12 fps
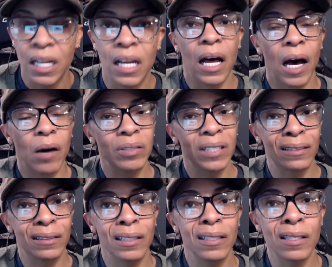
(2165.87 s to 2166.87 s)
I was like,
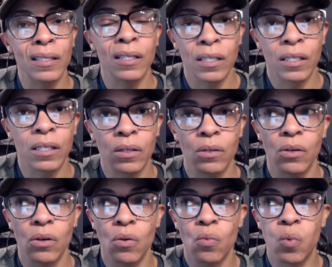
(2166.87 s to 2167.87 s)
this is
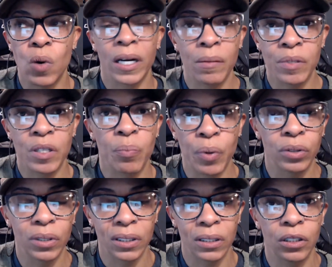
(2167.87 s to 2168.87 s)
what I'm supposed
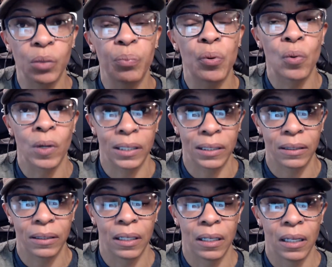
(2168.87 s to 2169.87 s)
to support.
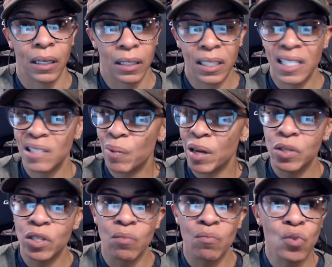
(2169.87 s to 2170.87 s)
These babies are
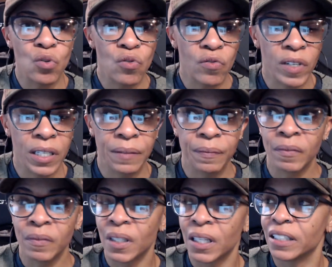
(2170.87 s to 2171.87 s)
moving.
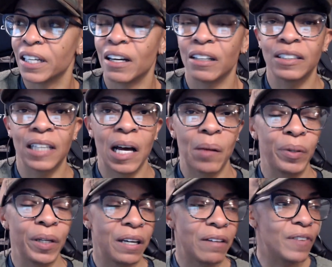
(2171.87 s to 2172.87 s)
They're outside
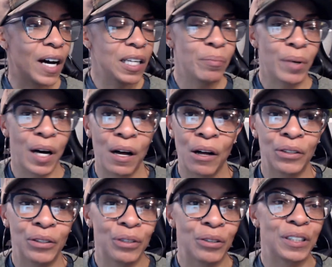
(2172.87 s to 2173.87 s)
playing
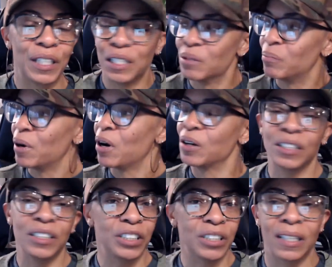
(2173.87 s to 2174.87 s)
volleyball, just hitting the ball to each
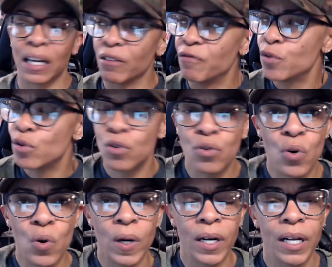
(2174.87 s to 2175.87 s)
other. They got a full
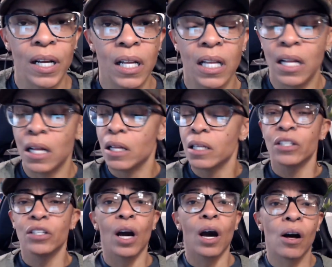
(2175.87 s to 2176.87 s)
court.
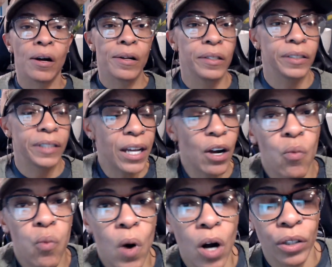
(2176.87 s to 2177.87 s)
Y'all, they are
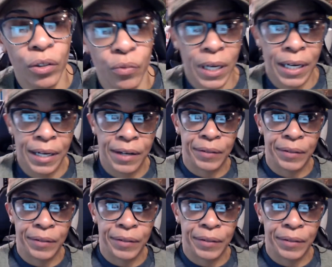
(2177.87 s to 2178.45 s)
walking around